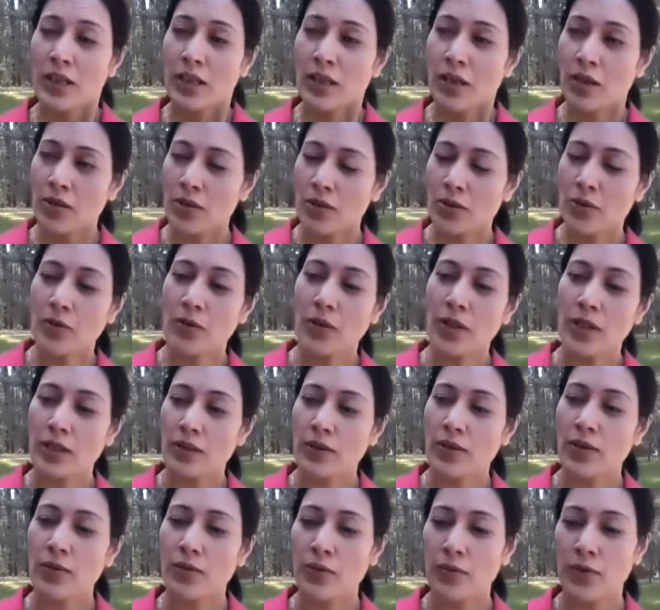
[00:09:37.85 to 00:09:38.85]
Now you're
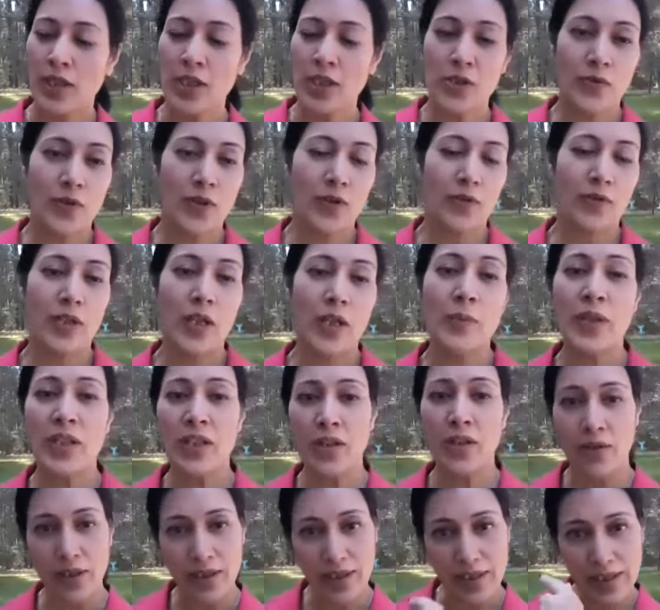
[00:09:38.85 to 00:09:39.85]
going through each one of them
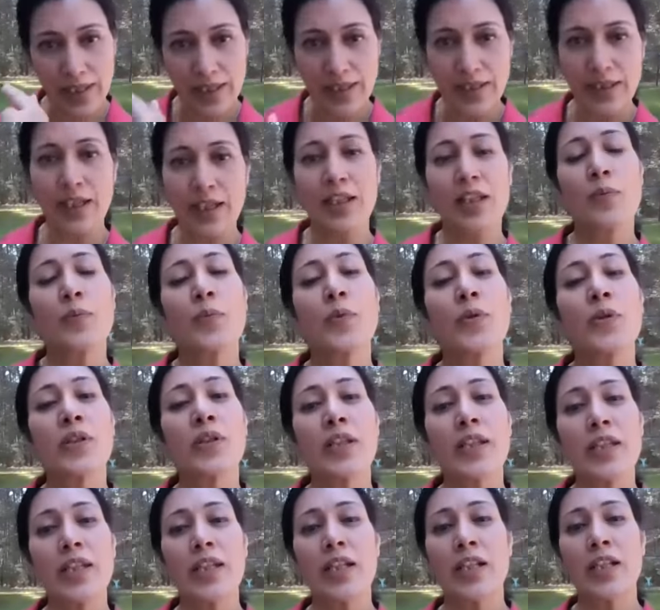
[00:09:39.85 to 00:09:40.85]
and you're discussing it in more
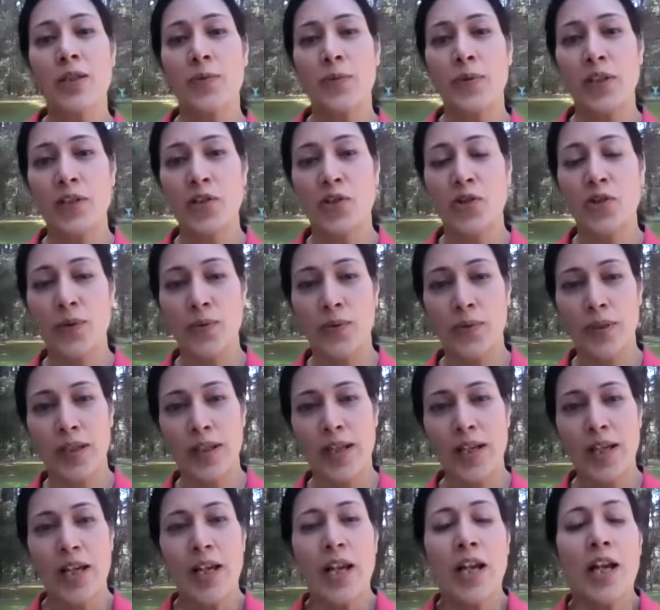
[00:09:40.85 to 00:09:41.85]
details with the children.